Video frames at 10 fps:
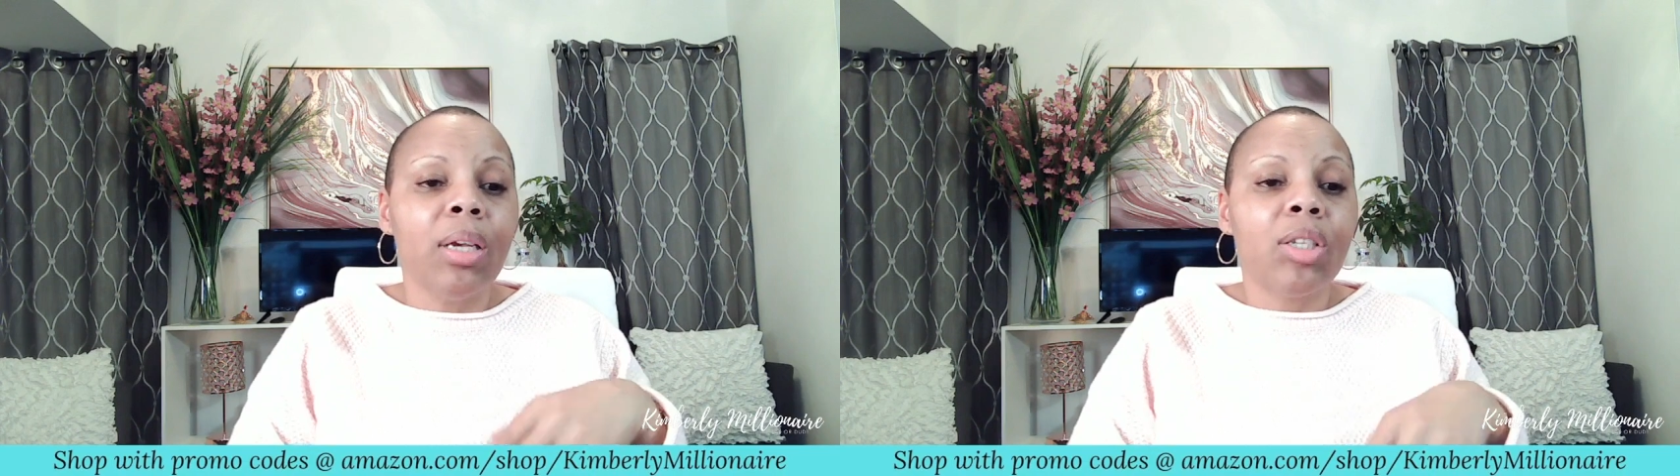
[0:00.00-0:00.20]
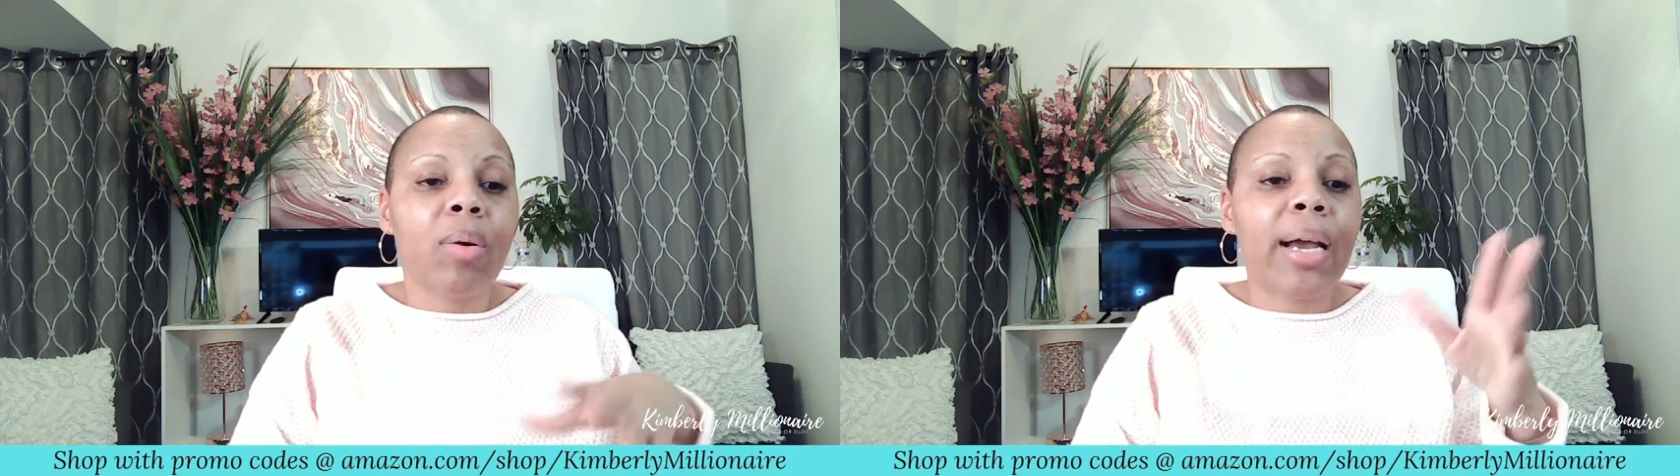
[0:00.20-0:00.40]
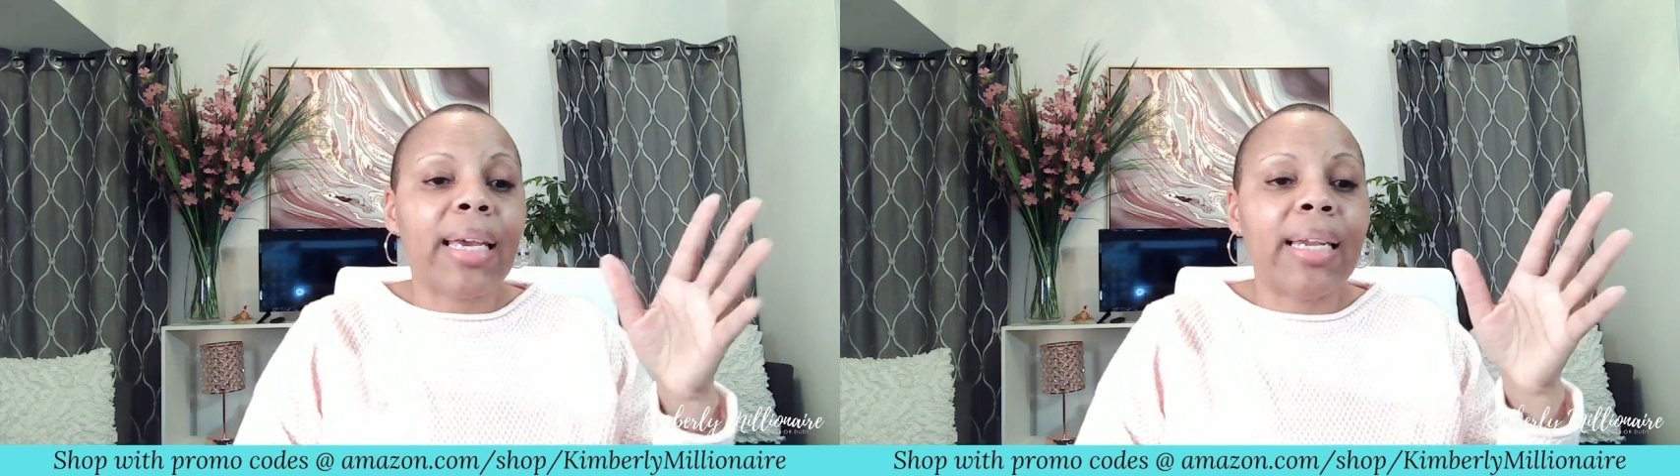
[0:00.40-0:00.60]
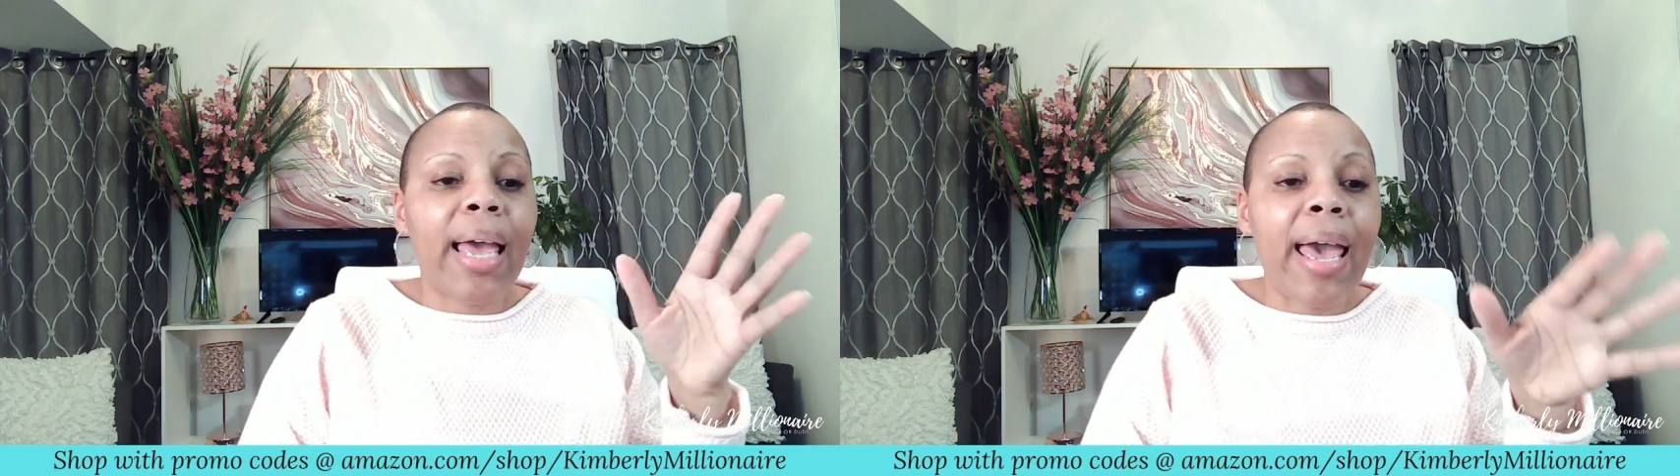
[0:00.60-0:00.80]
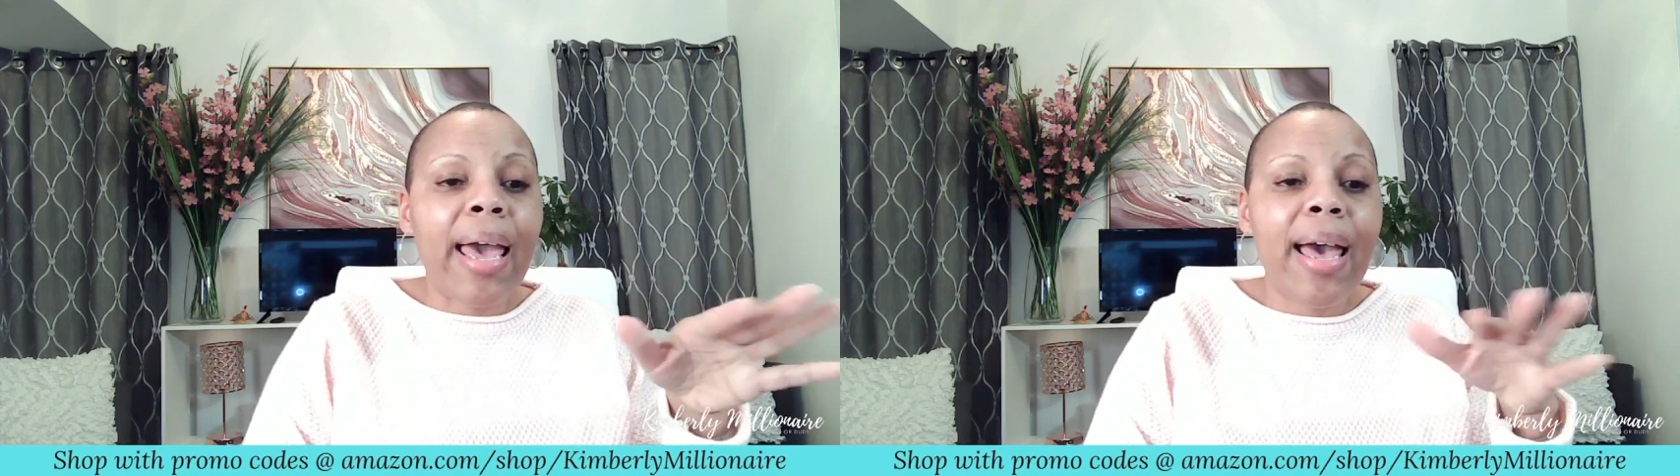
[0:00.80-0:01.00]
so I can
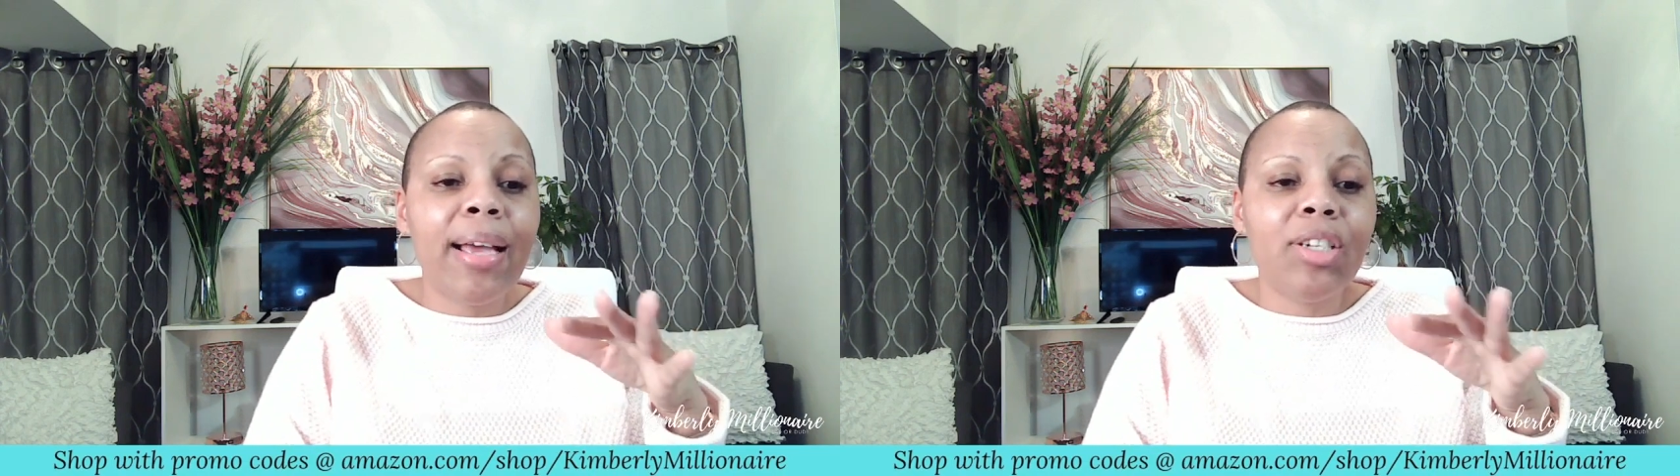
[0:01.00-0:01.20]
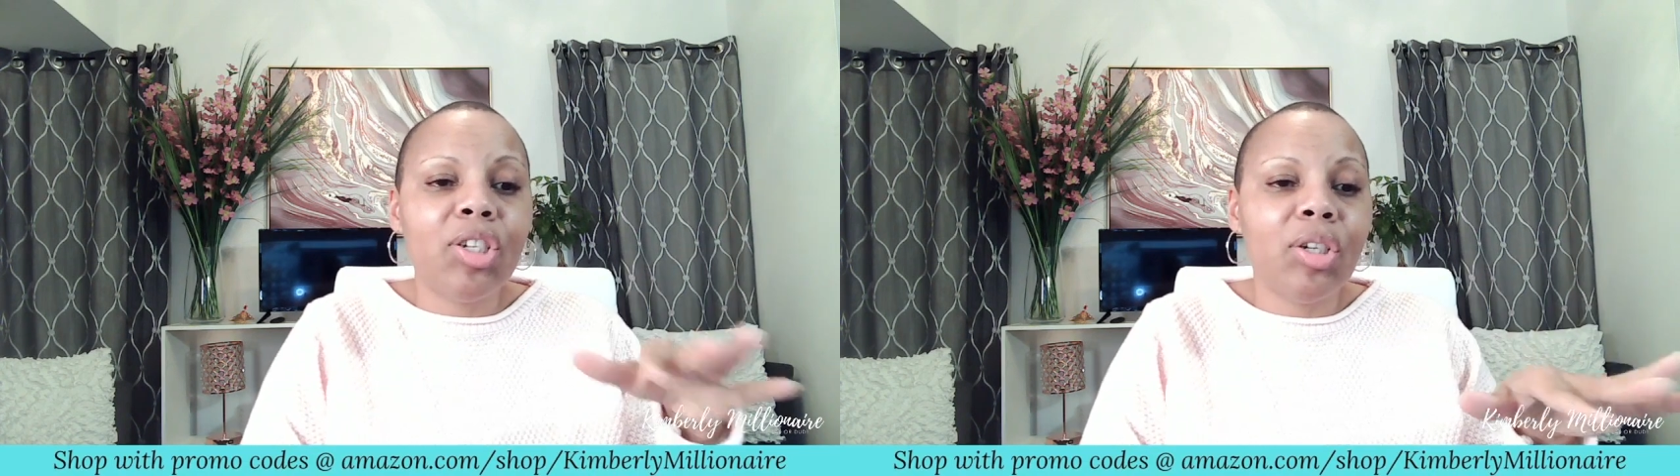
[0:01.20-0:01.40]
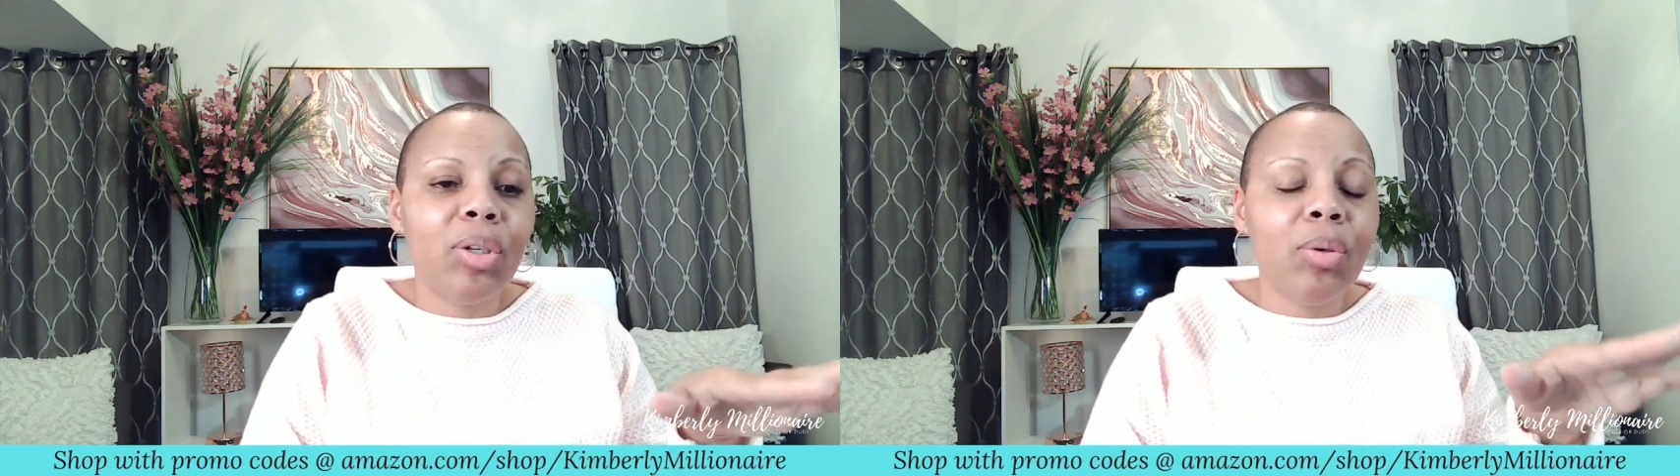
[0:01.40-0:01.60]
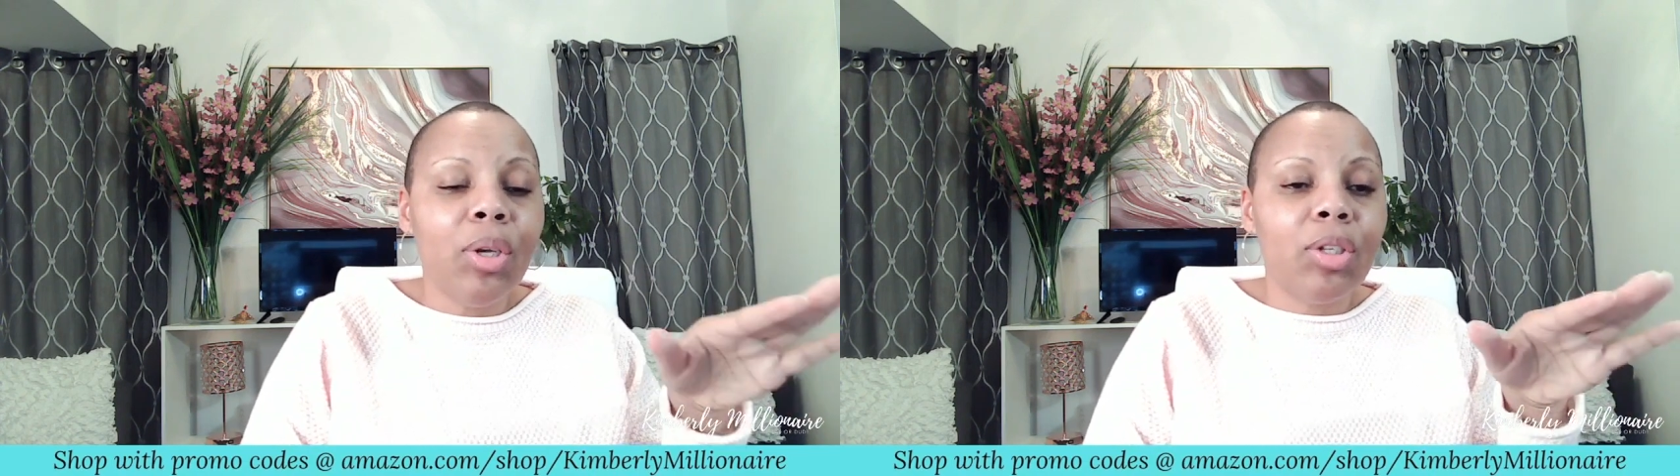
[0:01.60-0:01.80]
add you